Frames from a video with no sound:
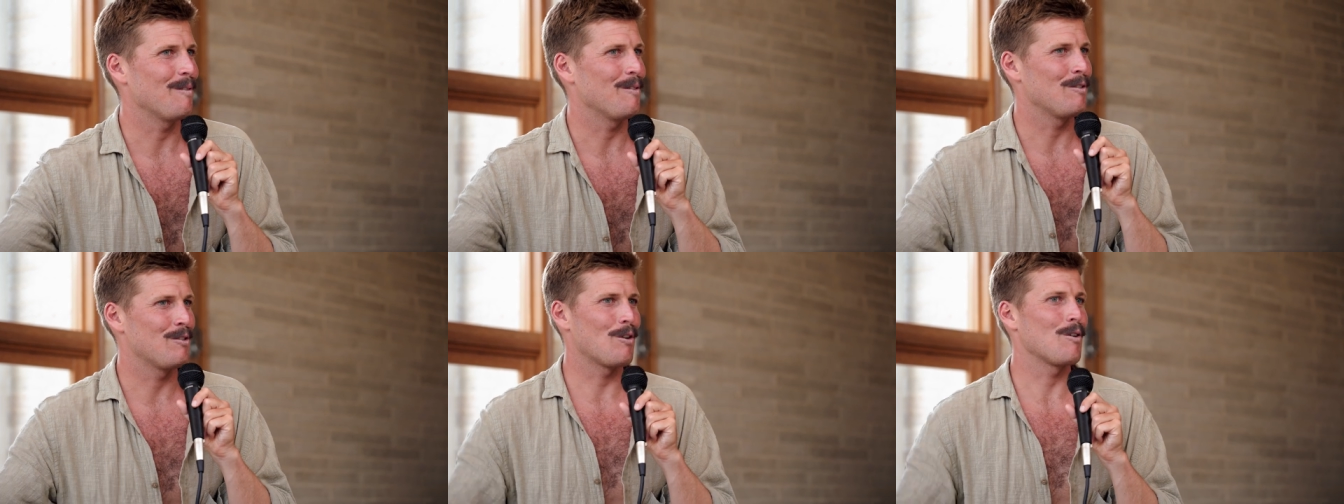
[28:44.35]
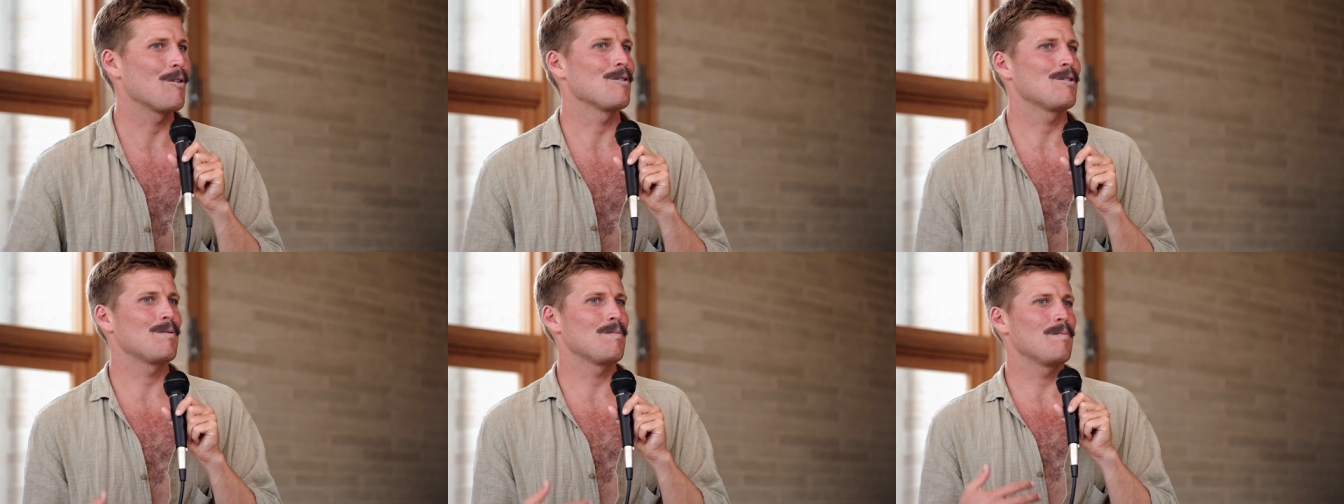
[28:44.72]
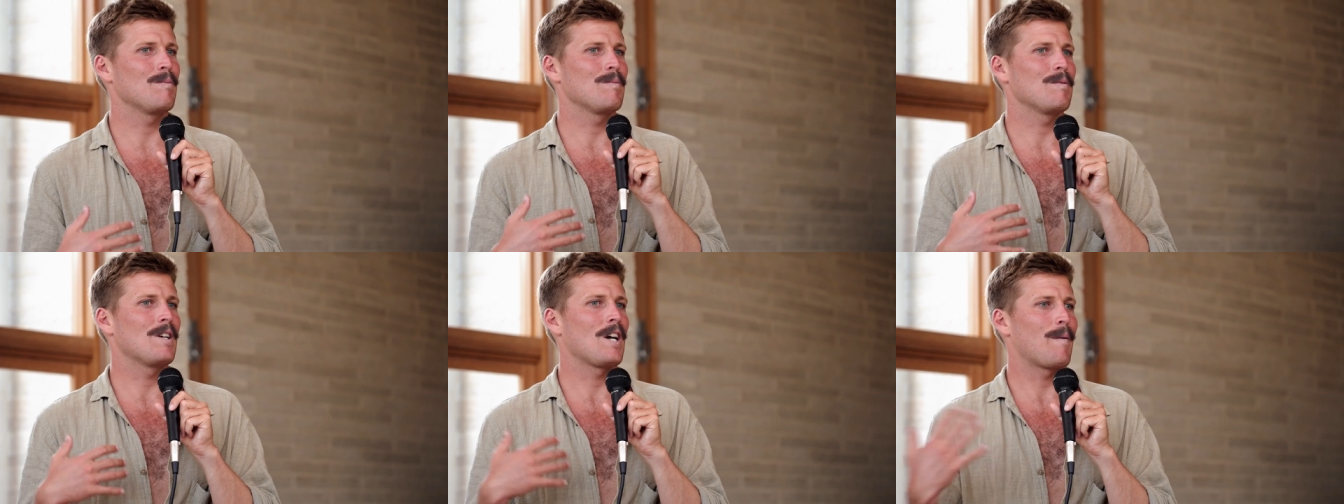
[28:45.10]
songs
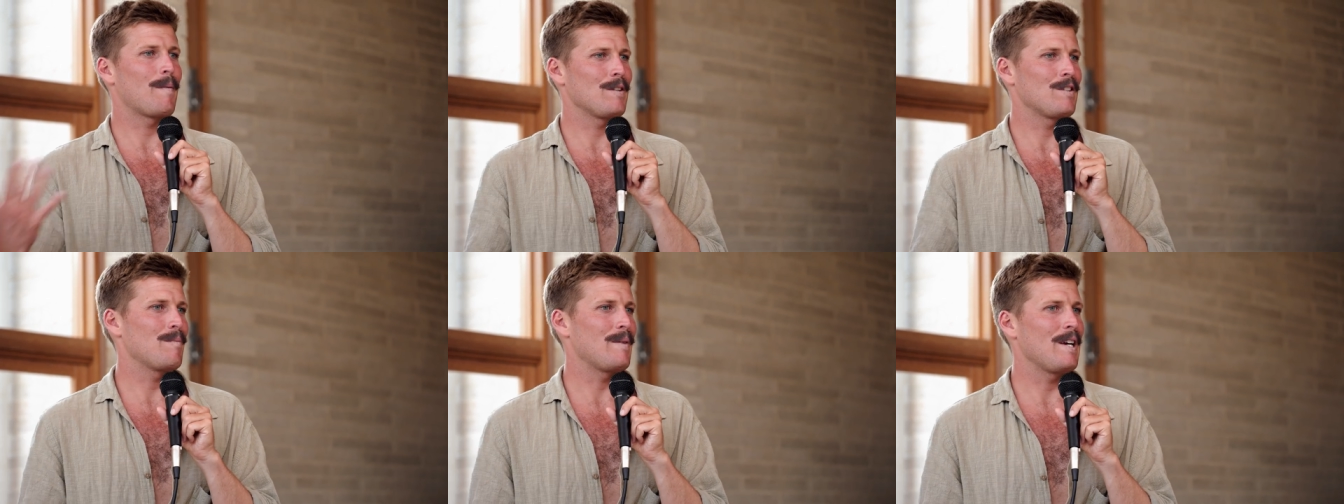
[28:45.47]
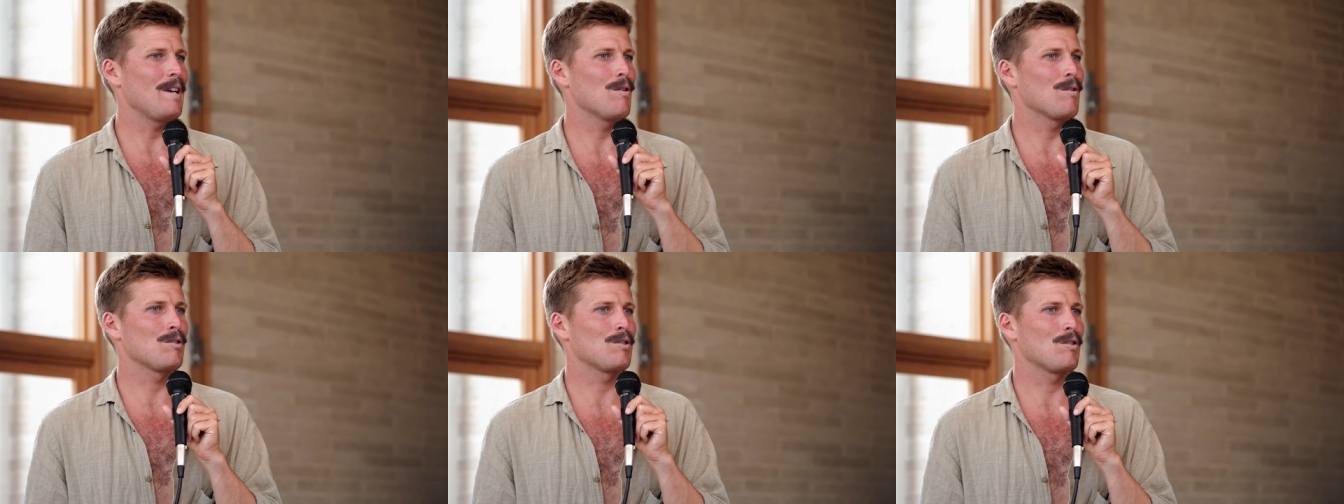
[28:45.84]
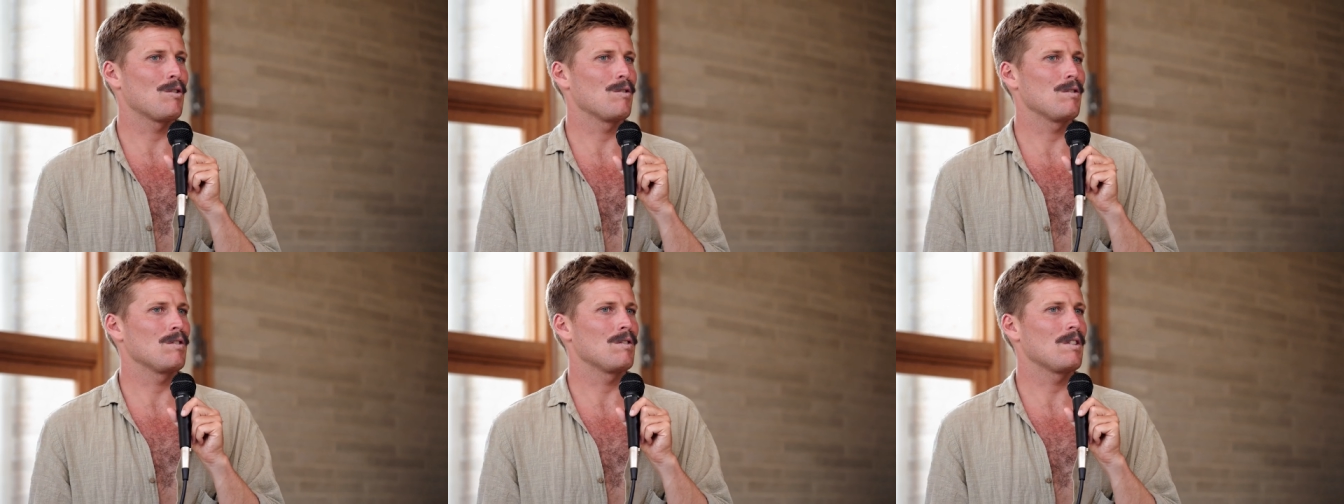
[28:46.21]
coming to me or
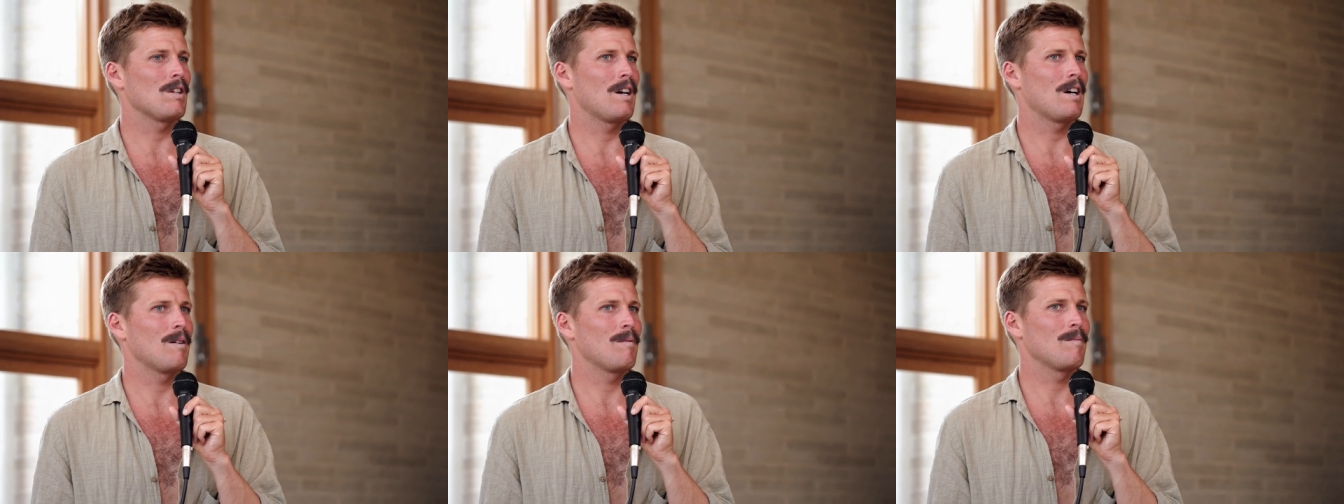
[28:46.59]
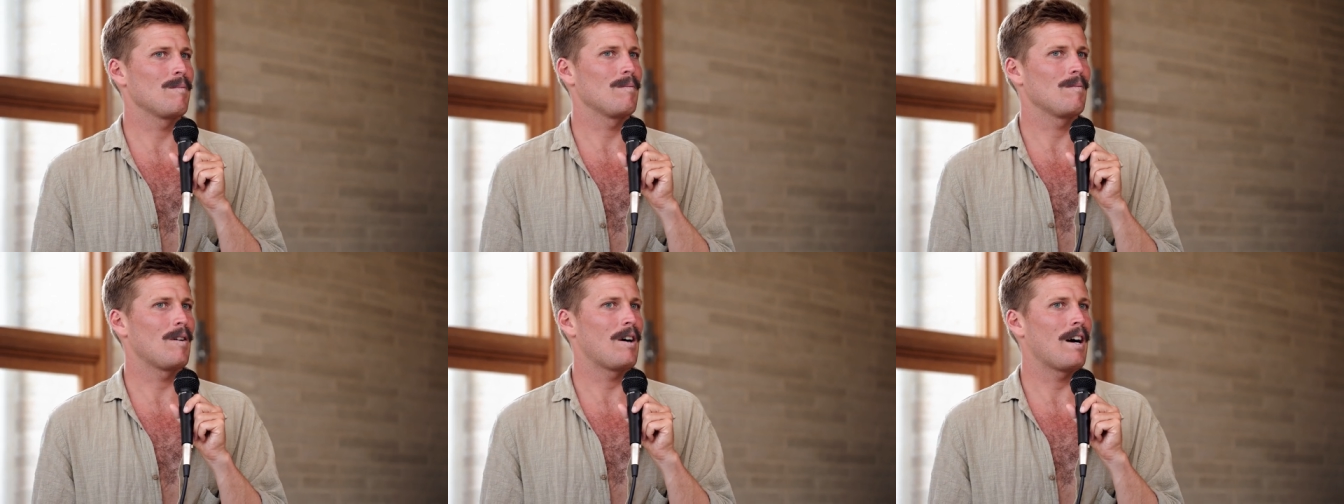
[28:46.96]
songs um,